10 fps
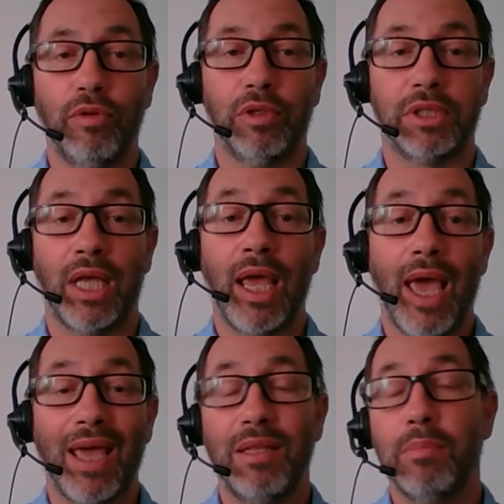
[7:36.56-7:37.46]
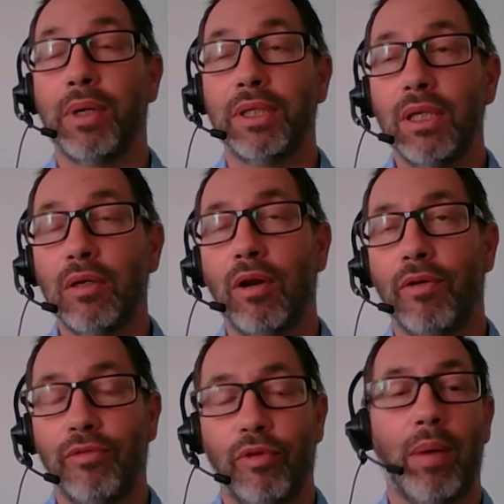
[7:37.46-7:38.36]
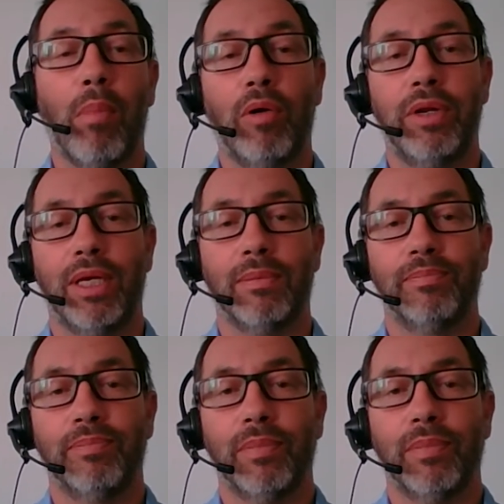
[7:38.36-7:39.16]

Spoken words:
fuels, and in particular for ammonia.